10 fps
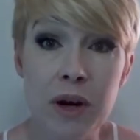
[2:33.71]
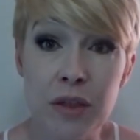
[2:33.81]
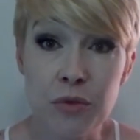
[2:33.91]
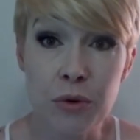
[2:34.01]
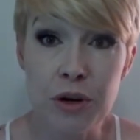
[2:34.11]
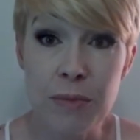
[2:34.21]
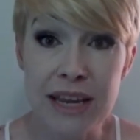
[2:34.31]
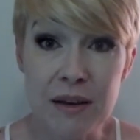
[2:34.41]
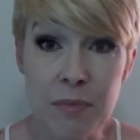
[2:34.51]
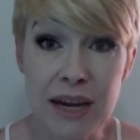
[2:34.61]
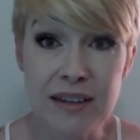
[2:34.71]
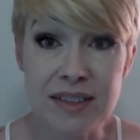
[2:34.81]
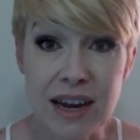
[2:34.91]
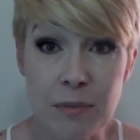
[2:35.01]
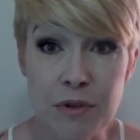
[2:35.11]
want to throw into my
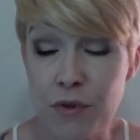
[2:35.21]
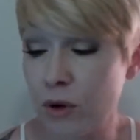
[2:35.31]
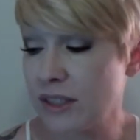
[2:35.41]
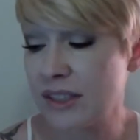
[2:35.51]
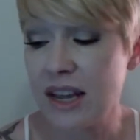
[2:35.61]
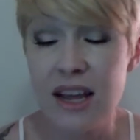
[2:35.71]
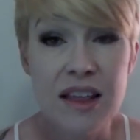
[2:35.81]
inbox in OmniFocus.